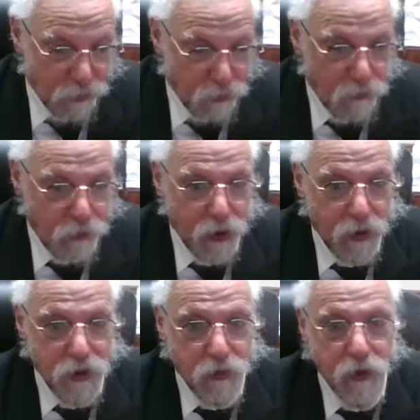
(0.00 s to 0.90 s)
water
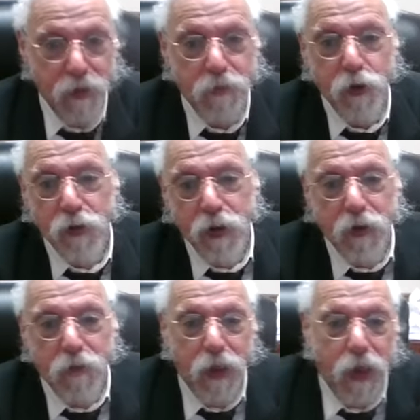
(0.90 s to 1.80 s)
that's already been turned
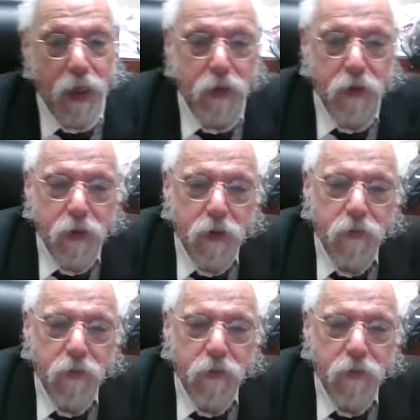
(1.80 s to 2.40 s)
into mechatos.